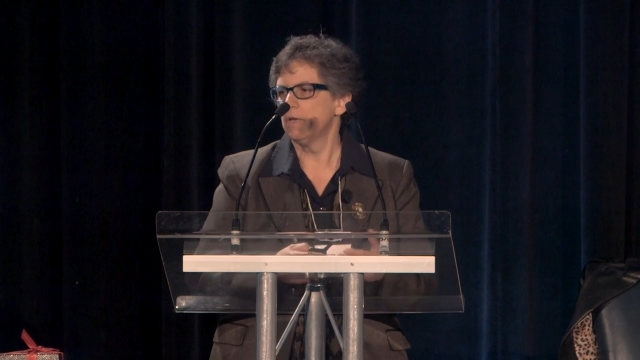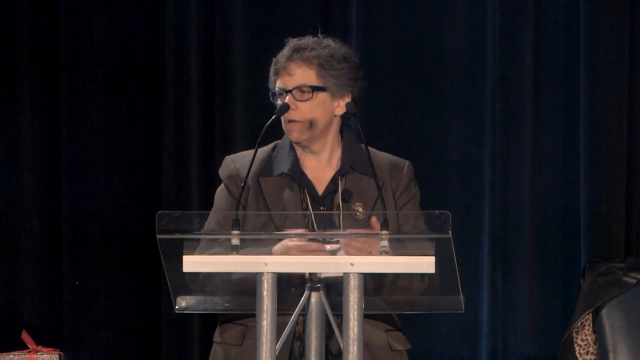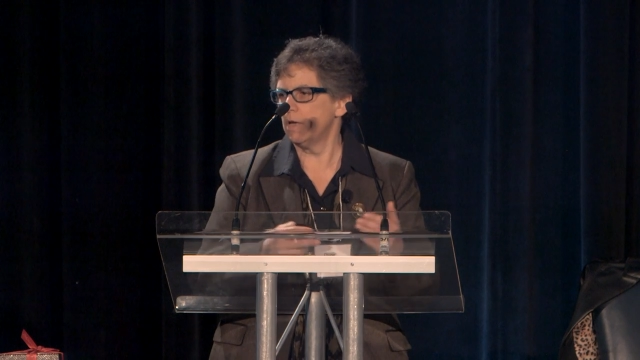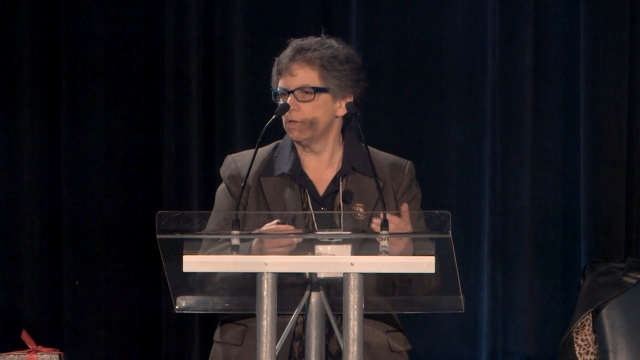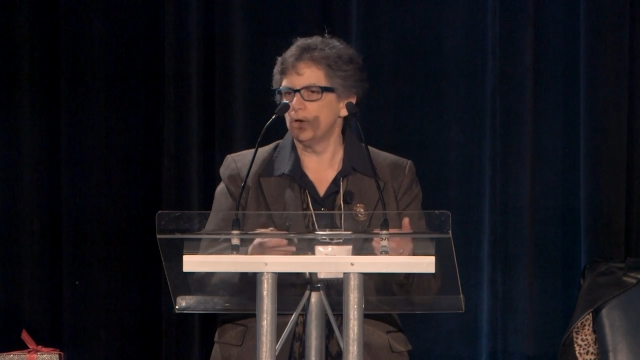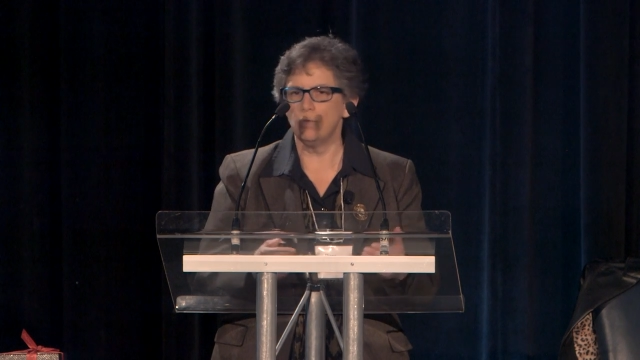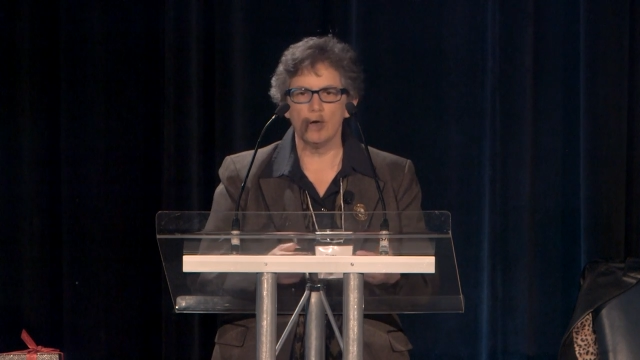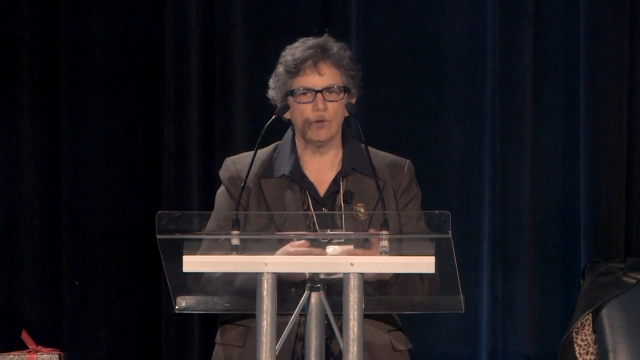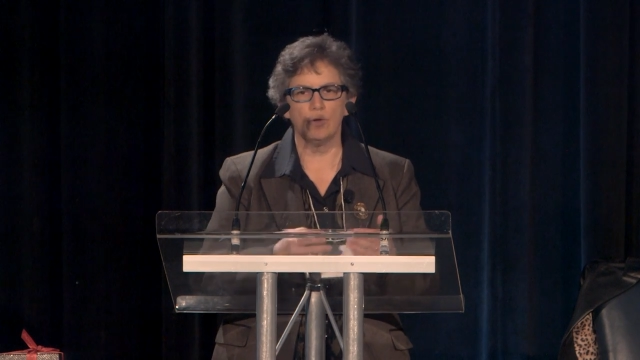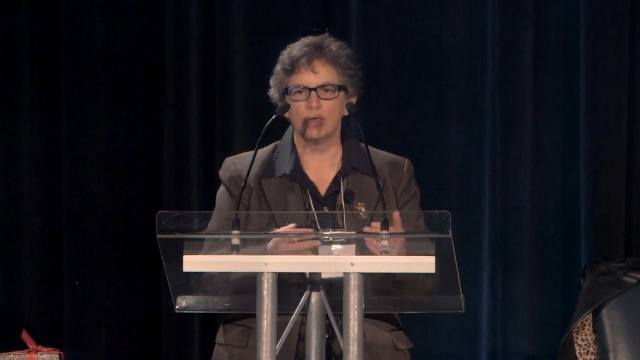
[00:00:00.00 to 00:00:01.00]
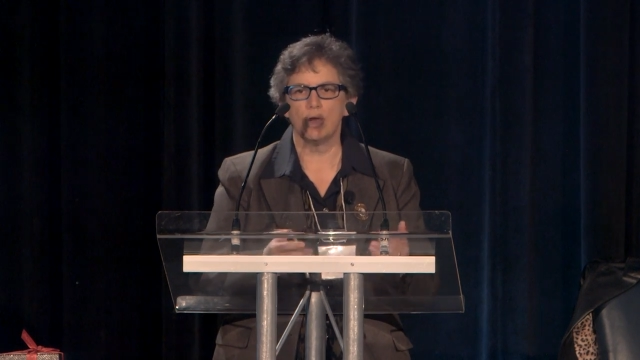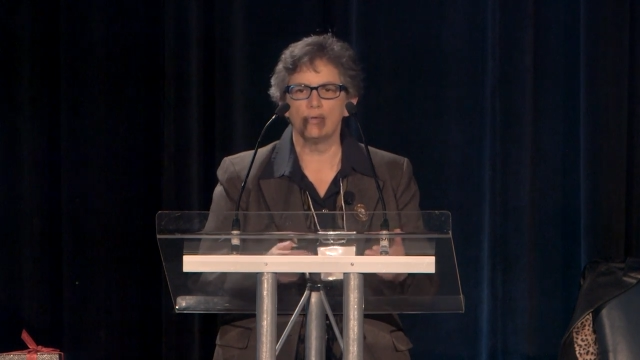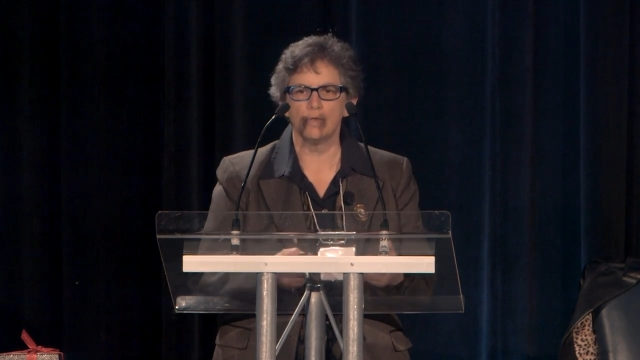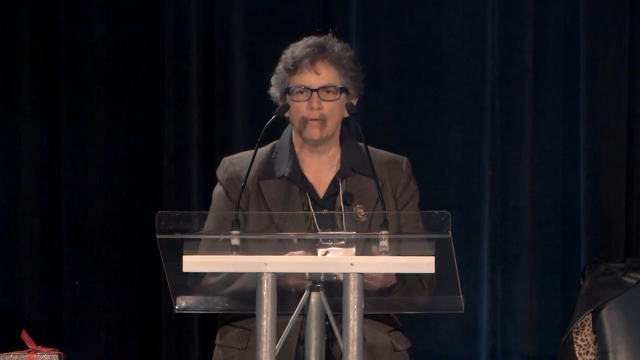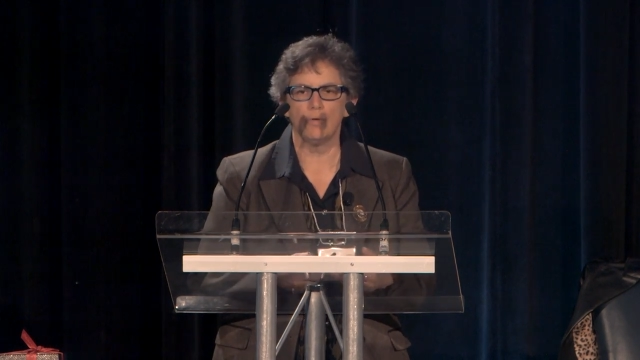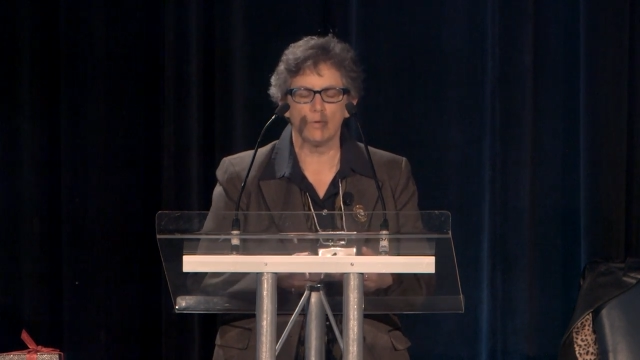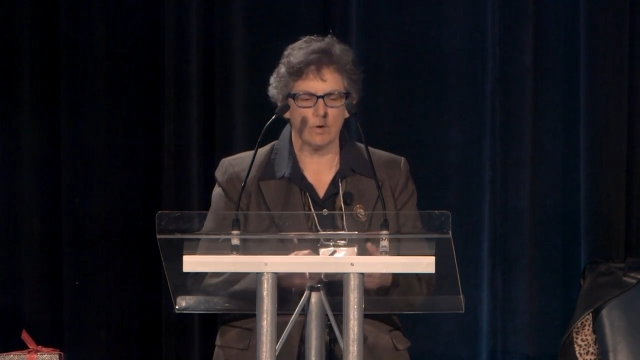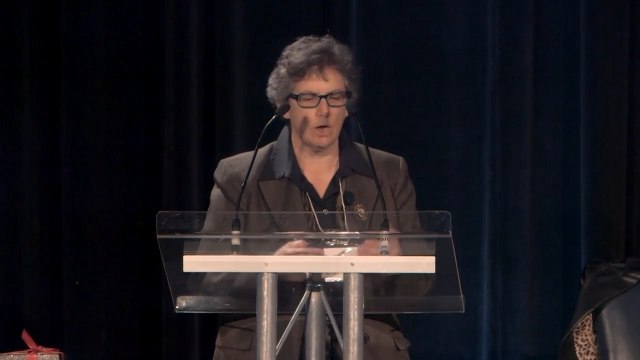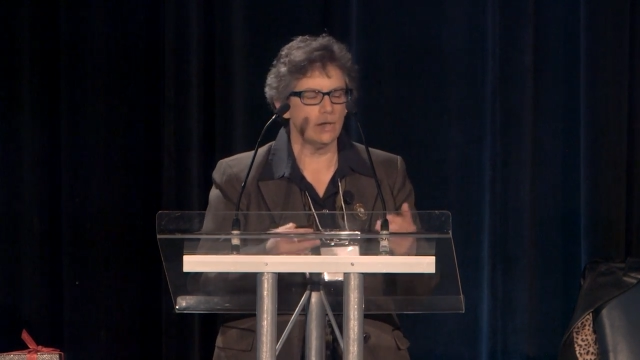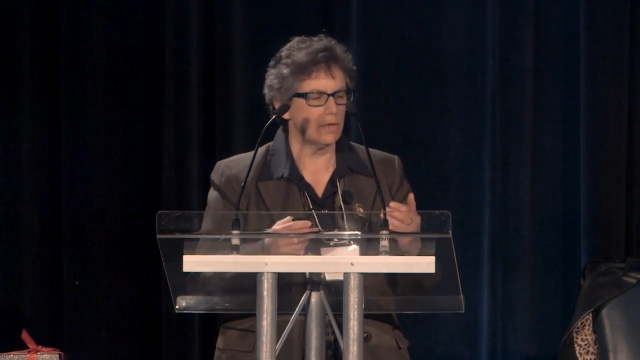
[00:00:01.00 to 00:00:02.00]
Whether there's hundreds of them or
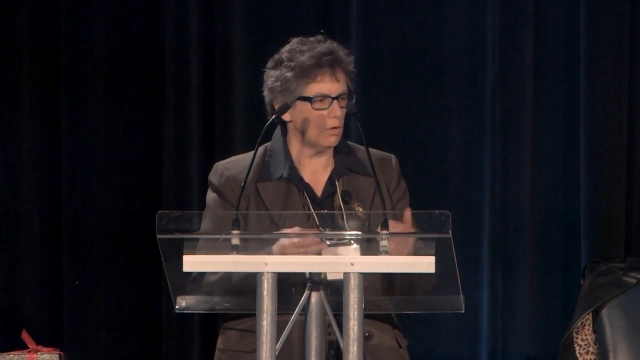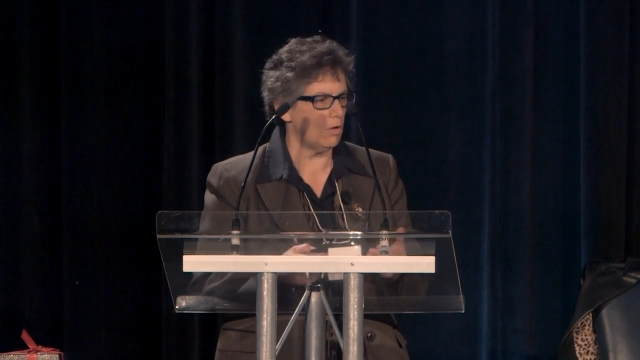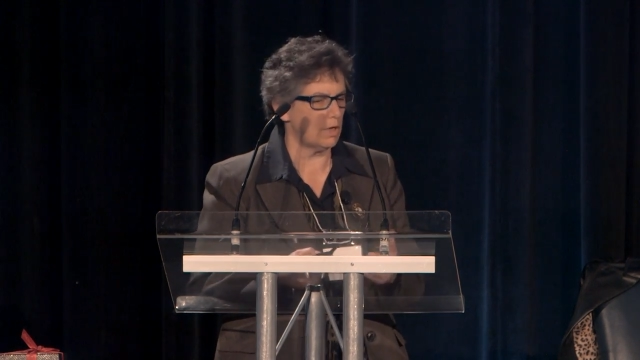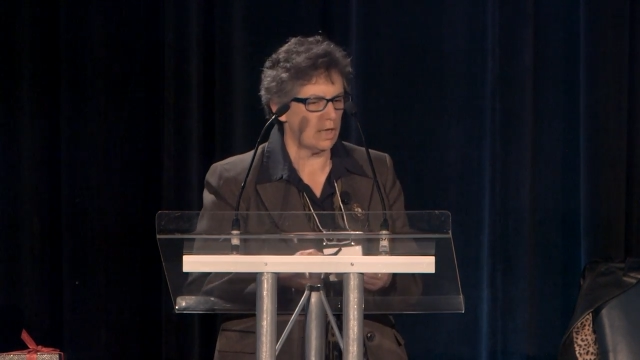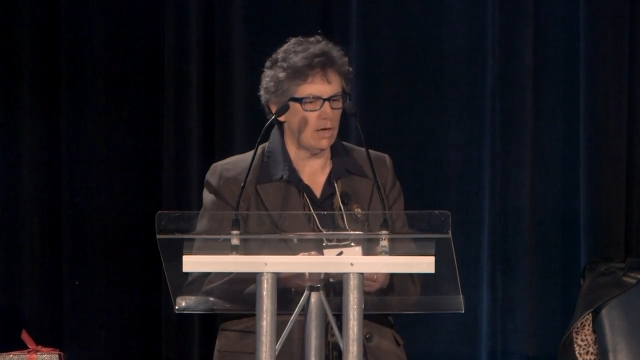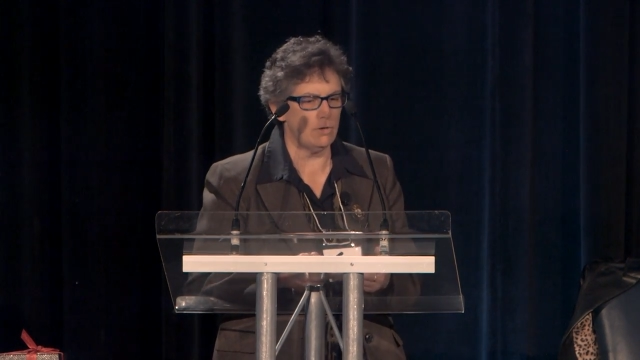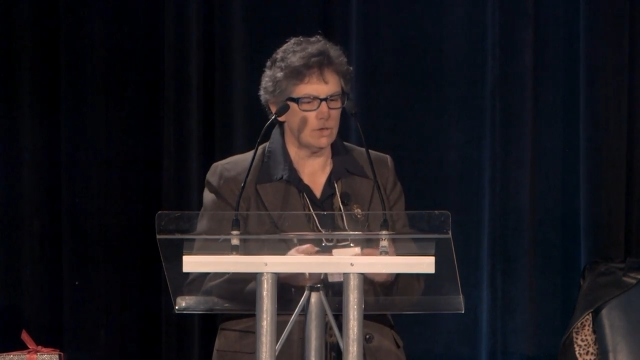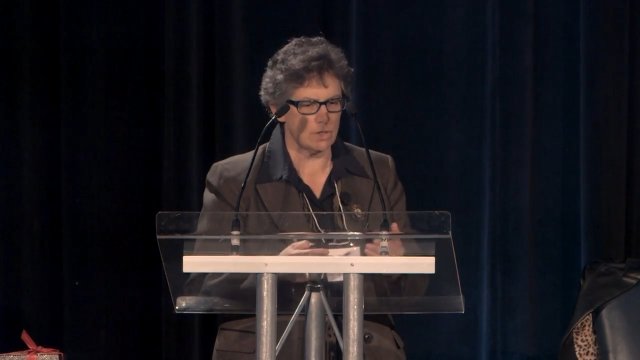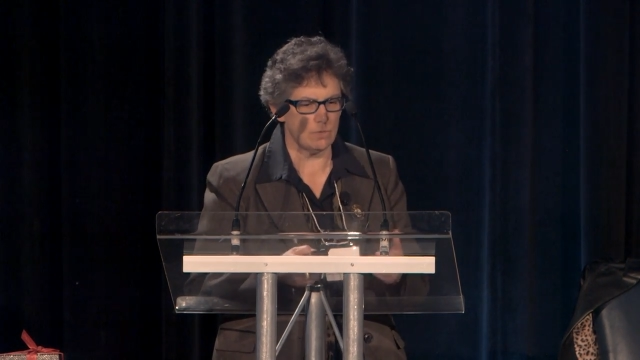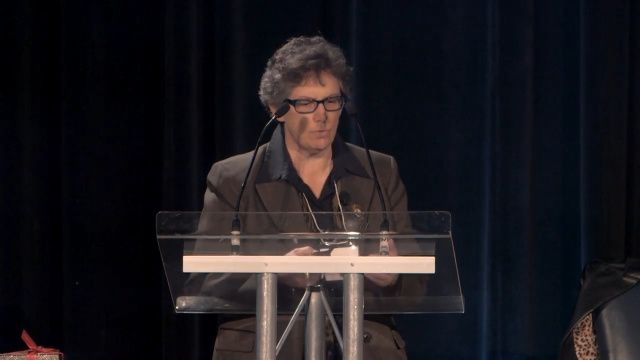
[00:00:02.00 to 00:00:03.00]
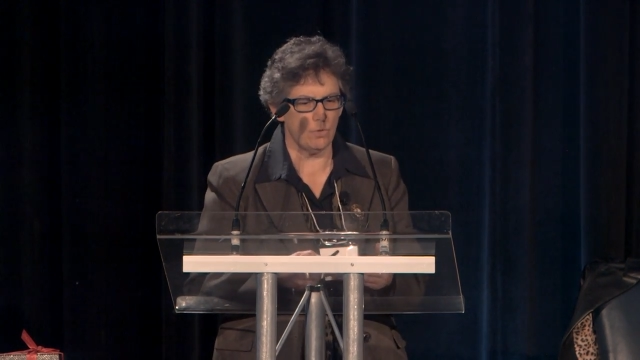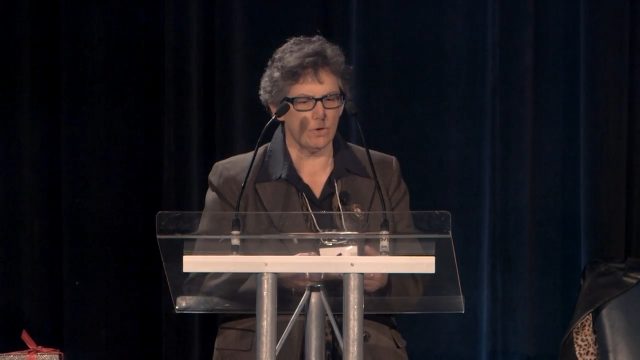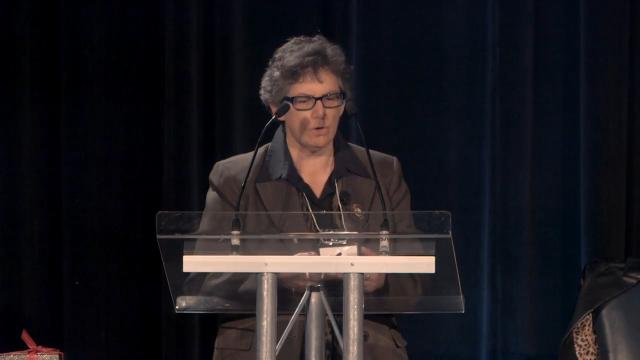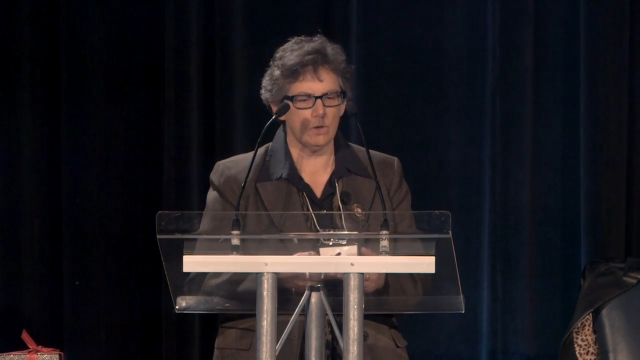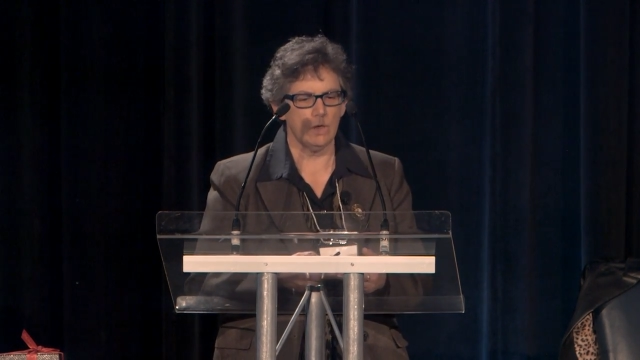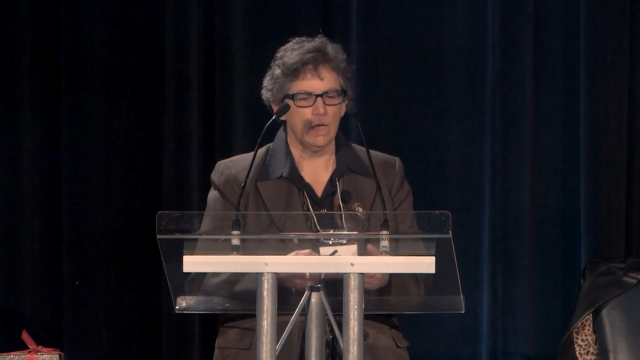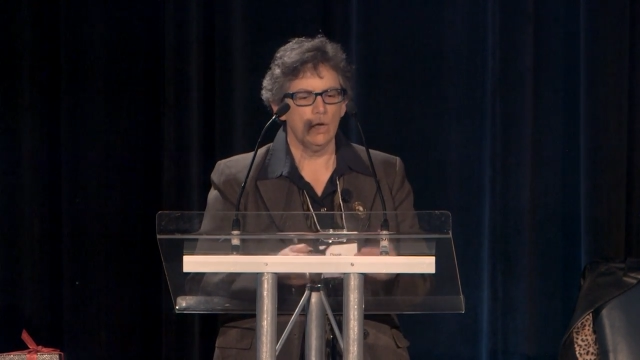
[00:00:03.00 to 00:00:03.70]
not, they all count. It's important.